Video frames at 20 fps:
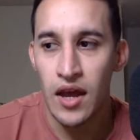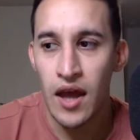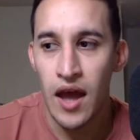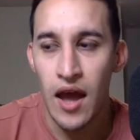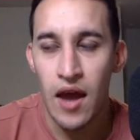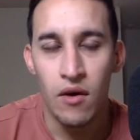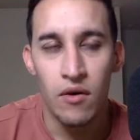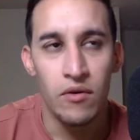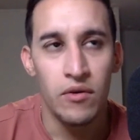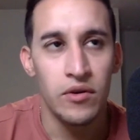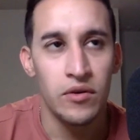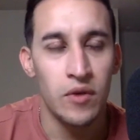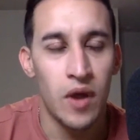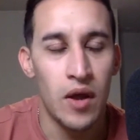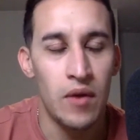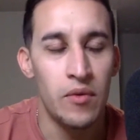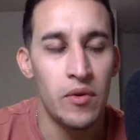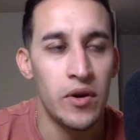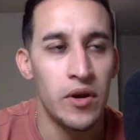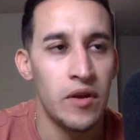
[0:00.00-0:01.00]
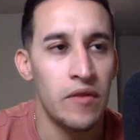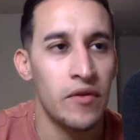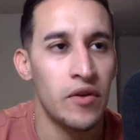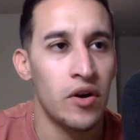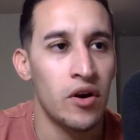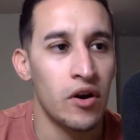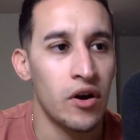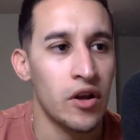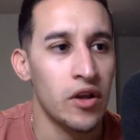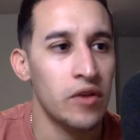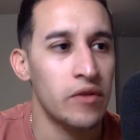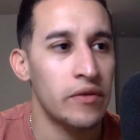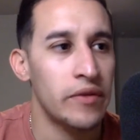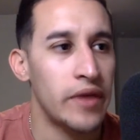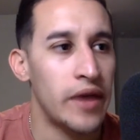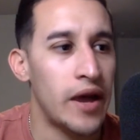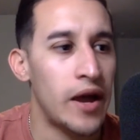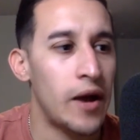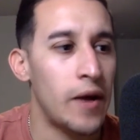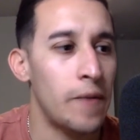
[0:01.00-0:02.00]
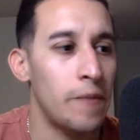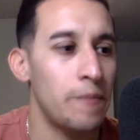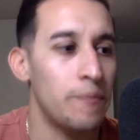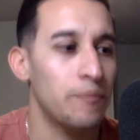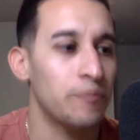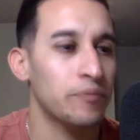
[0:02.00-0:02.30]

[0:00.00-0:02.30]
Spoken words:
I would even argue that